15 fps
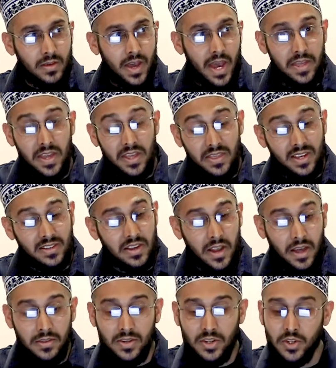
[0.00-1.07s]
And then there's
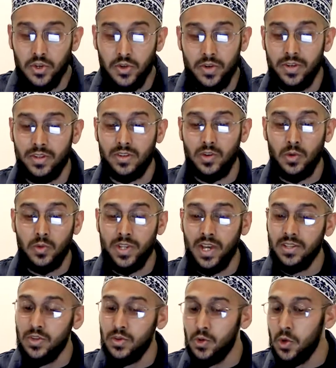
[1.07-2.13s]
another student who
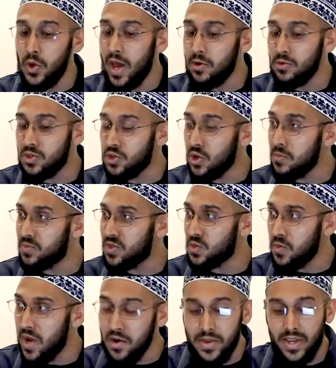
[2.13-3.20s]
doesn't know how to stop
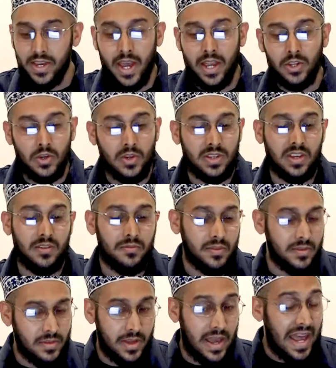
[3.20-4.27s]
swearing and
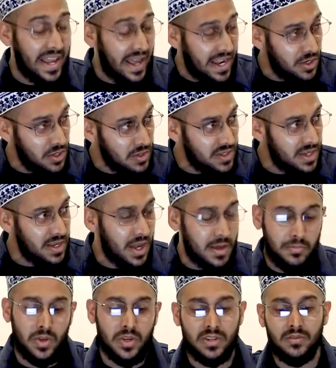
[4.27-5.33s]
using
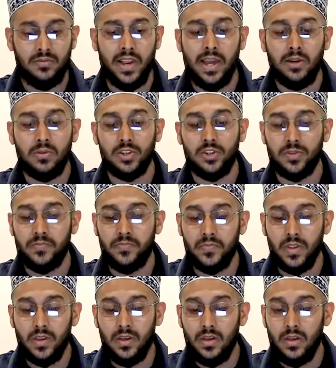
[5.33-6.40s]
abusive language.
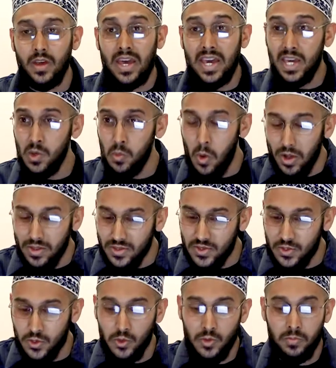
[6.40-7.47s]
He wants
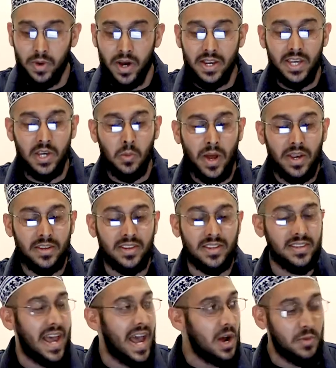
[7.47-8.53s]
to, but he wonders
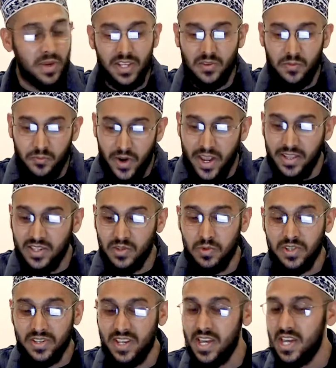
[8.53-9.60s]
how his friends
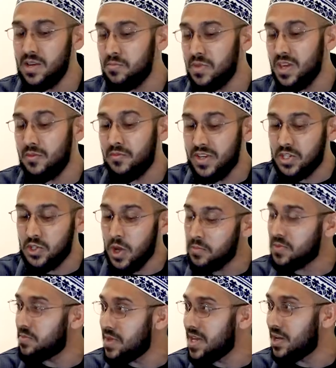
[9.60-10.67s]
will see him if he
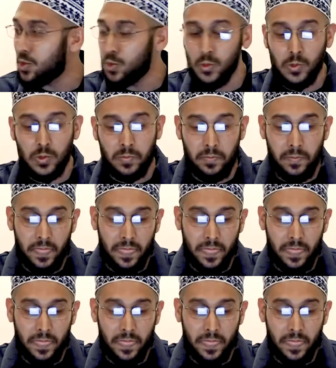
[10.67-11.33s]
stops being cool.